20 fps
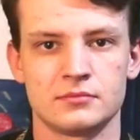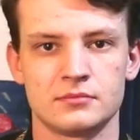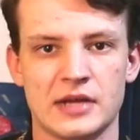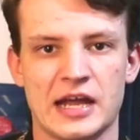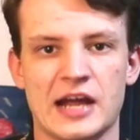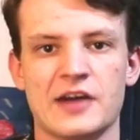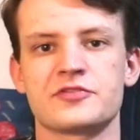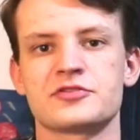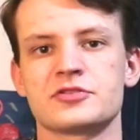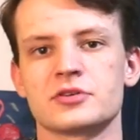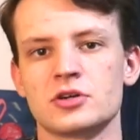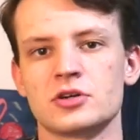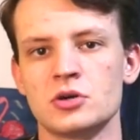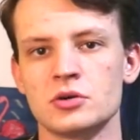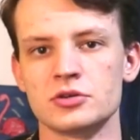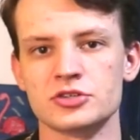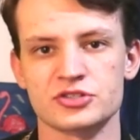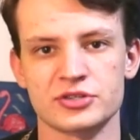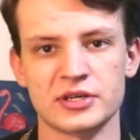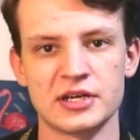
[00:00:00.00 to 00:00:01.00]
After a
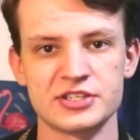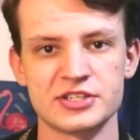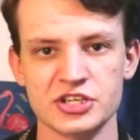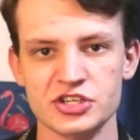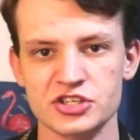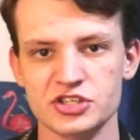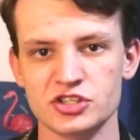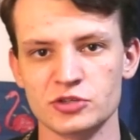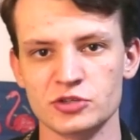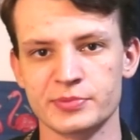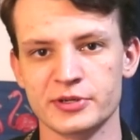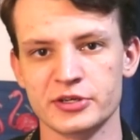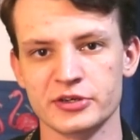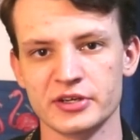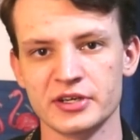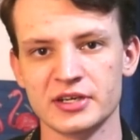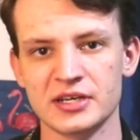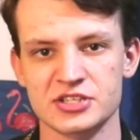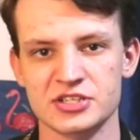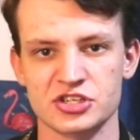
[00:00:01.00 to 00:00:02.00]
whole transitional
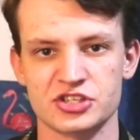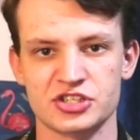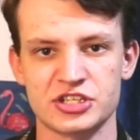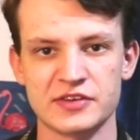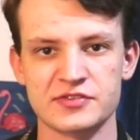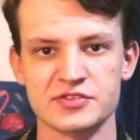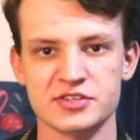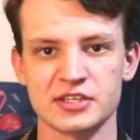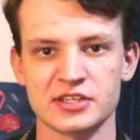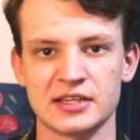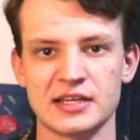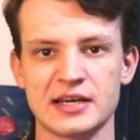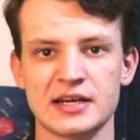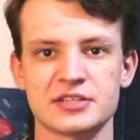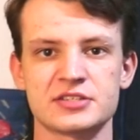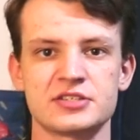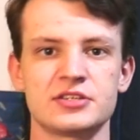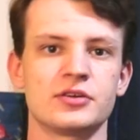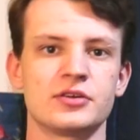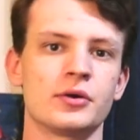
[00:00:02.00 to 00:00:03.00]
period as a Chief
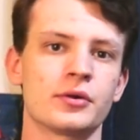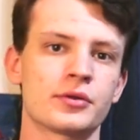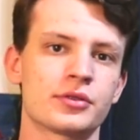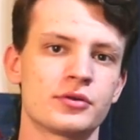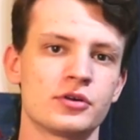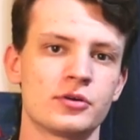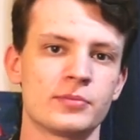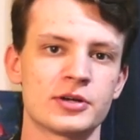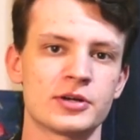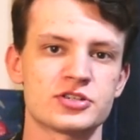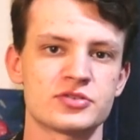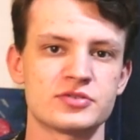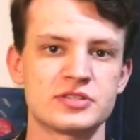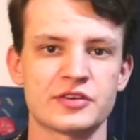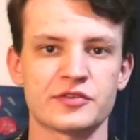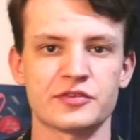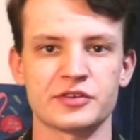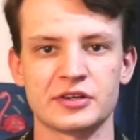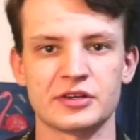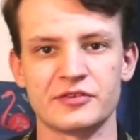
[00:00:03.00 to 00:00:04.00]
Select, you go through a bunch of
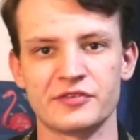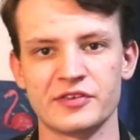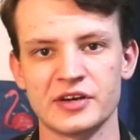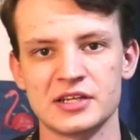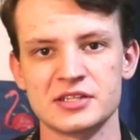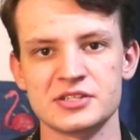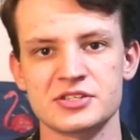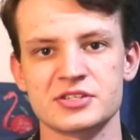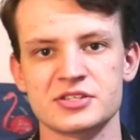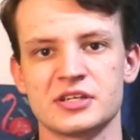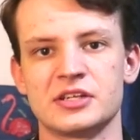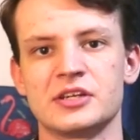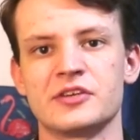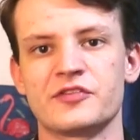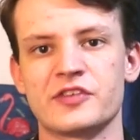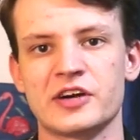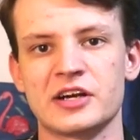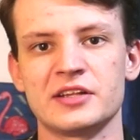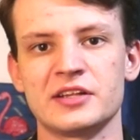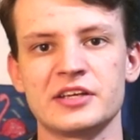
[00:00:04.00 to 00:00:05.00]
different events and you
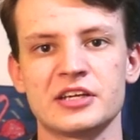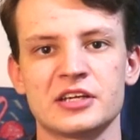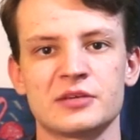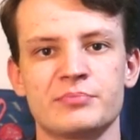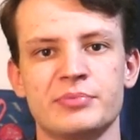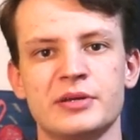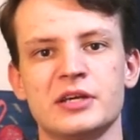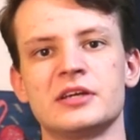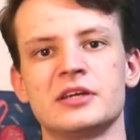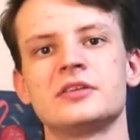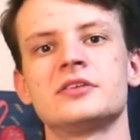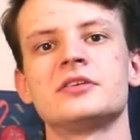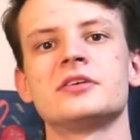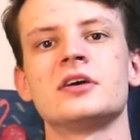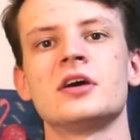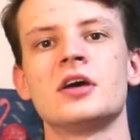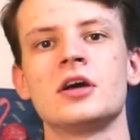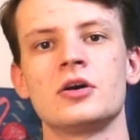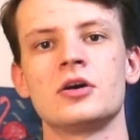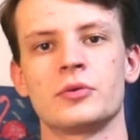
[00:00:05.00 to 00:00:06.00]
finally get pinned
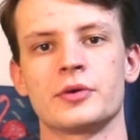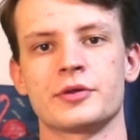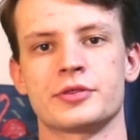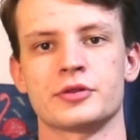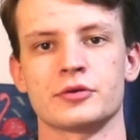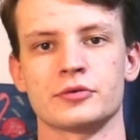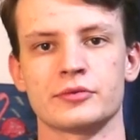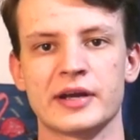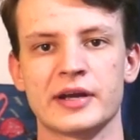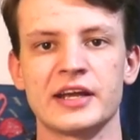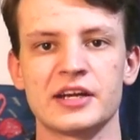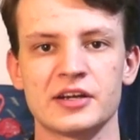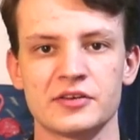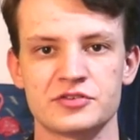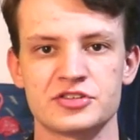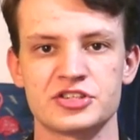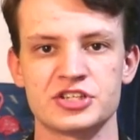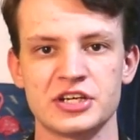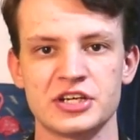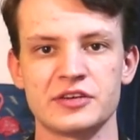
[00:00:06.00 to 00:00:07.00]
with the rate
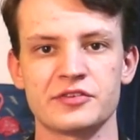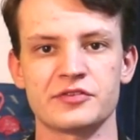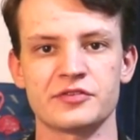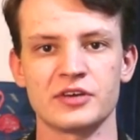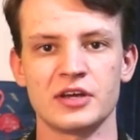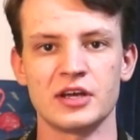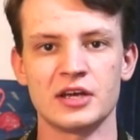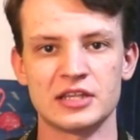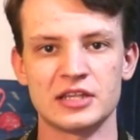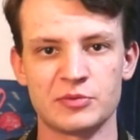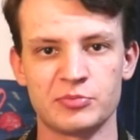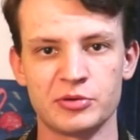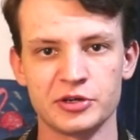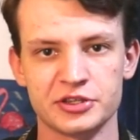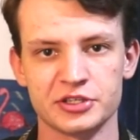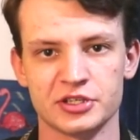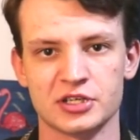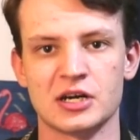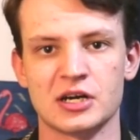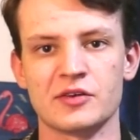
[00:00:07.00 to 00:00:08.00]
of Chief they
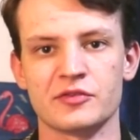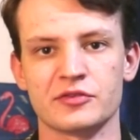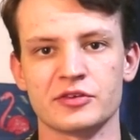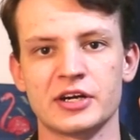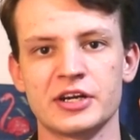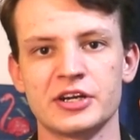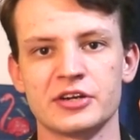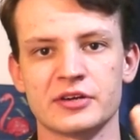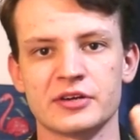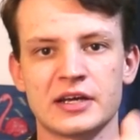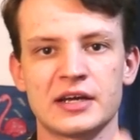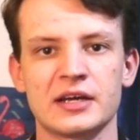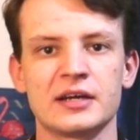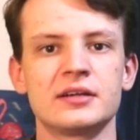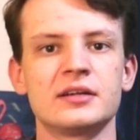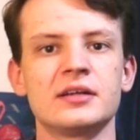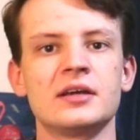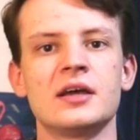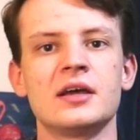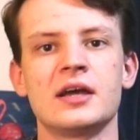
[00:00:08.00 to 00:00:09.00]
put the cover on your
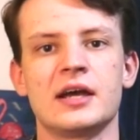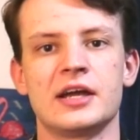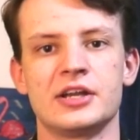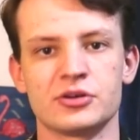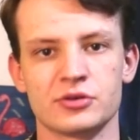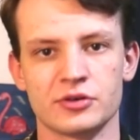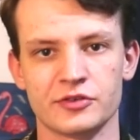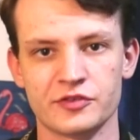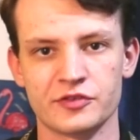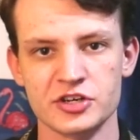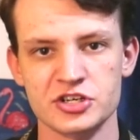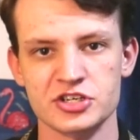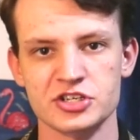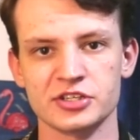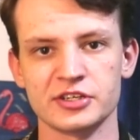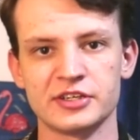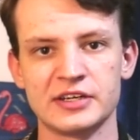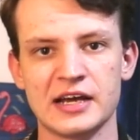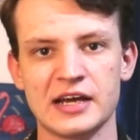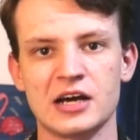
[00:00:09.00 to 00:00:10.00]
head, and you're
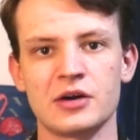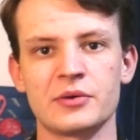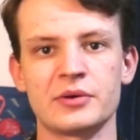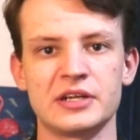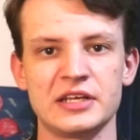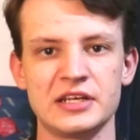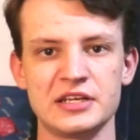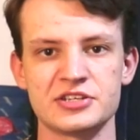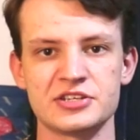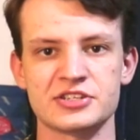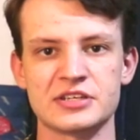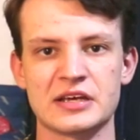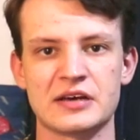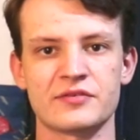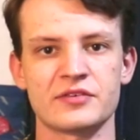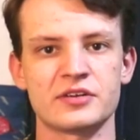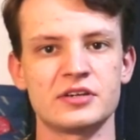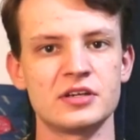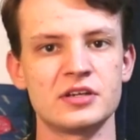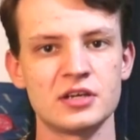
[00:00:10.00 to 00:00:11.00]
officially now an
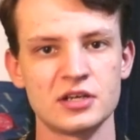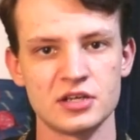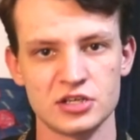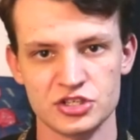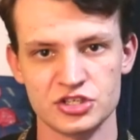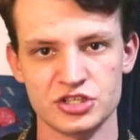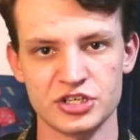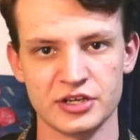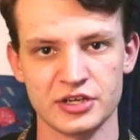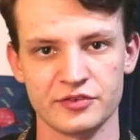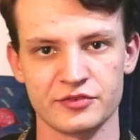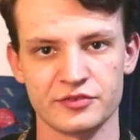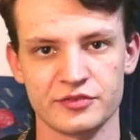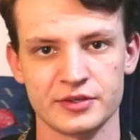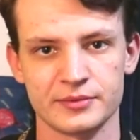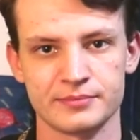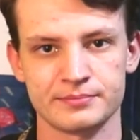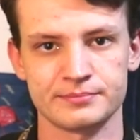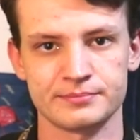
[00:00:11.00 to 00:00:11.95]
E7 chief.